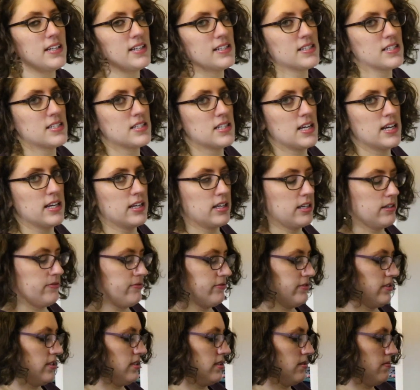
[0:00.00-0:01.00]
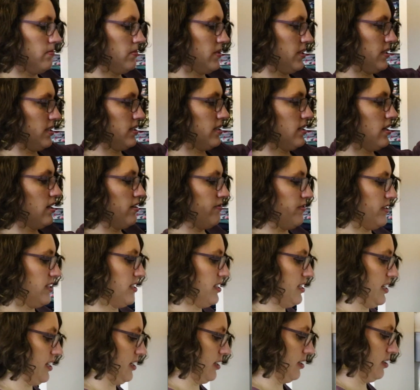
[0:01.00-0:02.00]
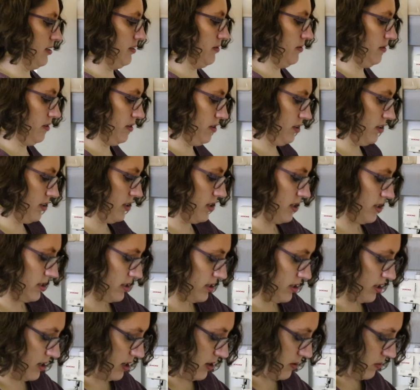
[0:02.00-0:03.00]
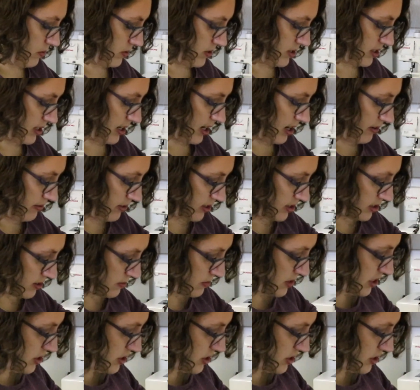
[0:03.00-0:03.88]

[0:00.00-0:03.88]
need to take it for some servicing, because I was having some